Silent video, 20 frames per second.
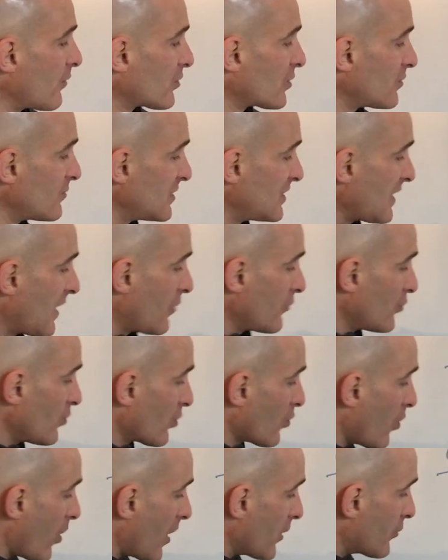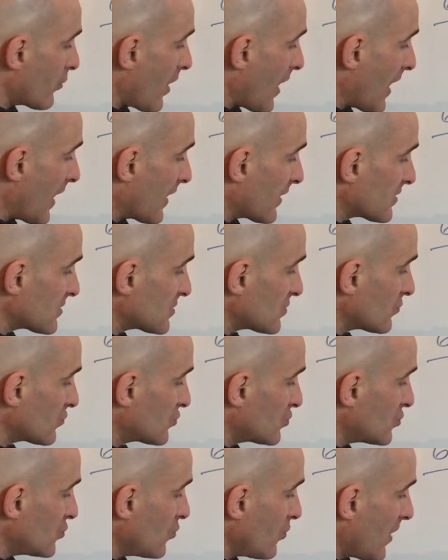we're going to be down to a quadratic. So
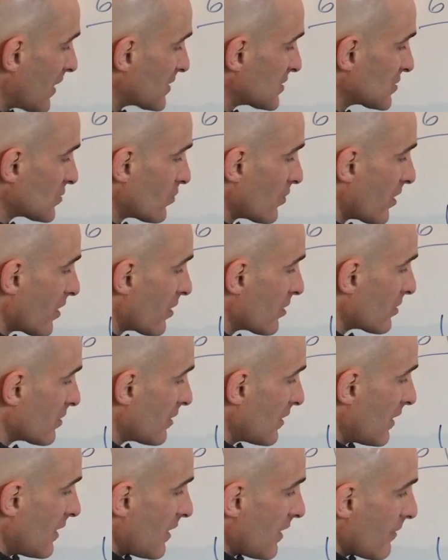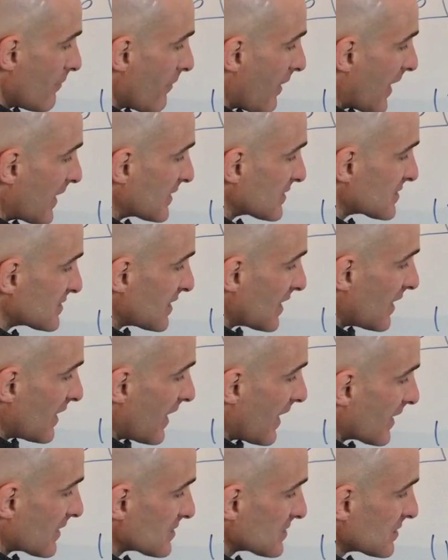2x squared minus
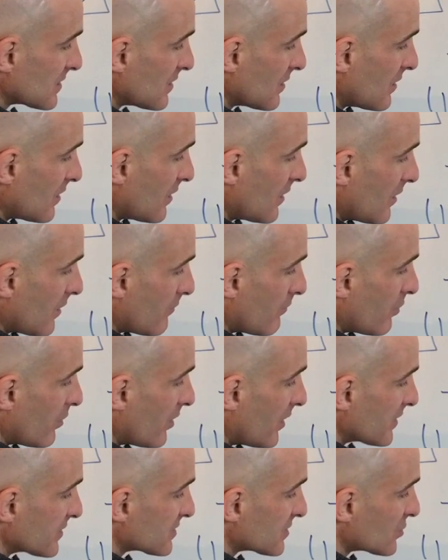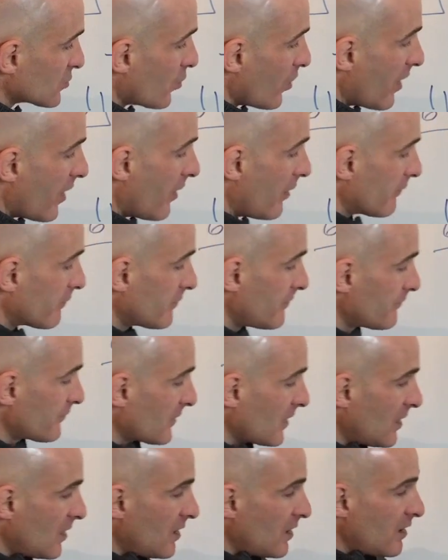10x plus 12.
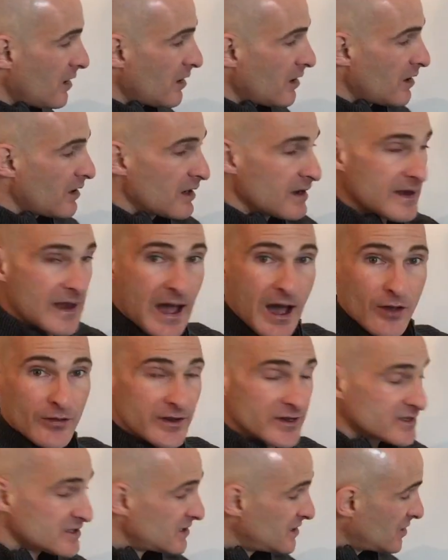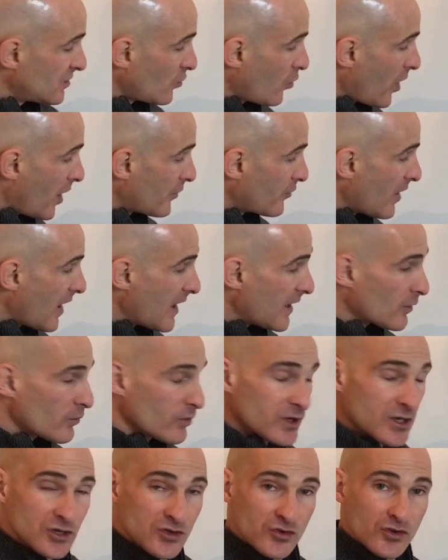Now that it's in the quadratic,
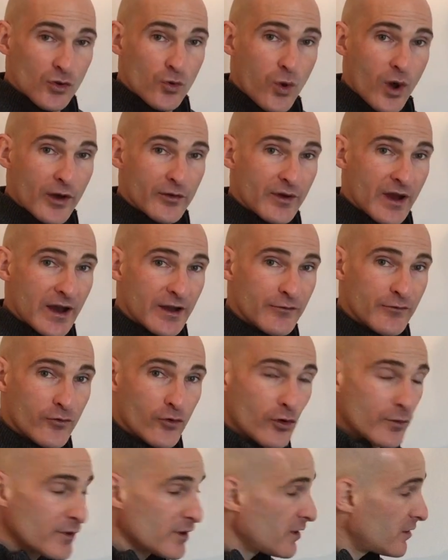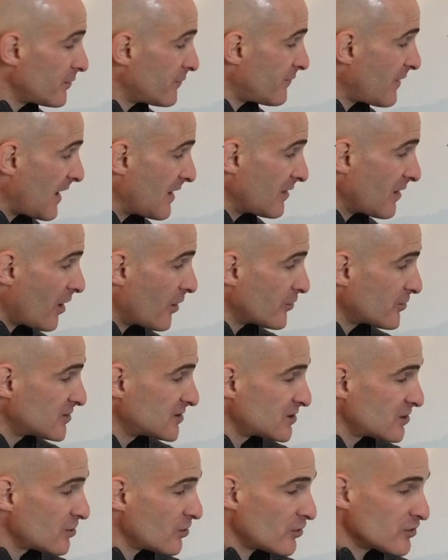we can do the quadratic formula to find the other
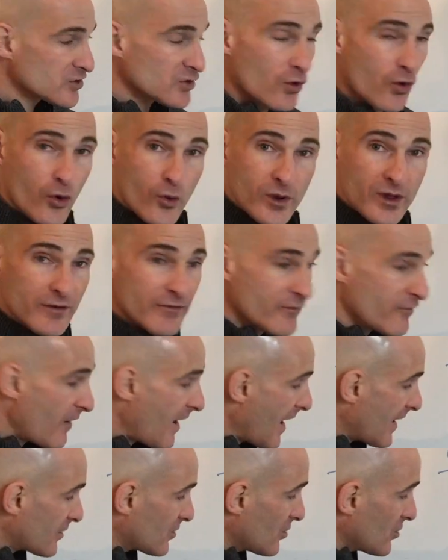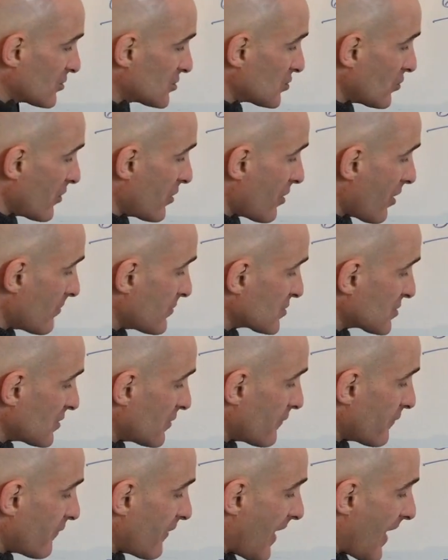zeros, or we can factor. So here I'm just
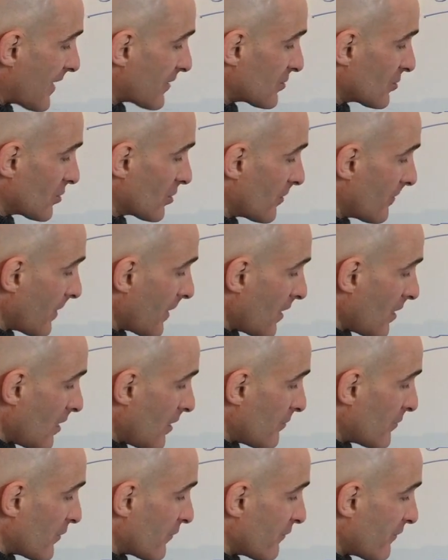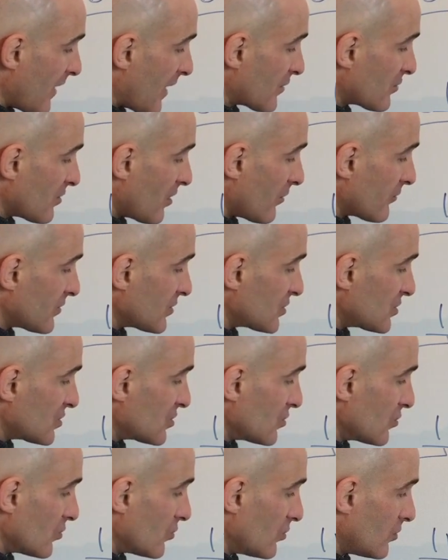going to factor. I'm going to factor out the
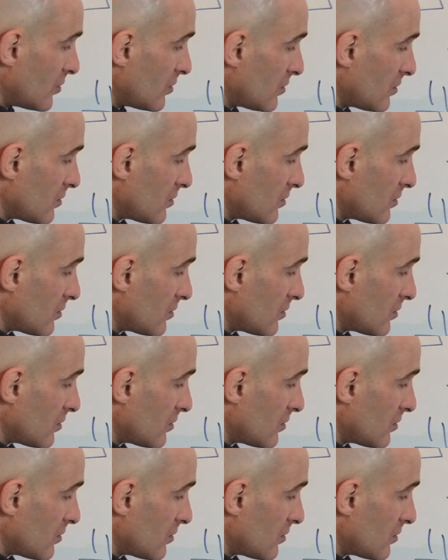2.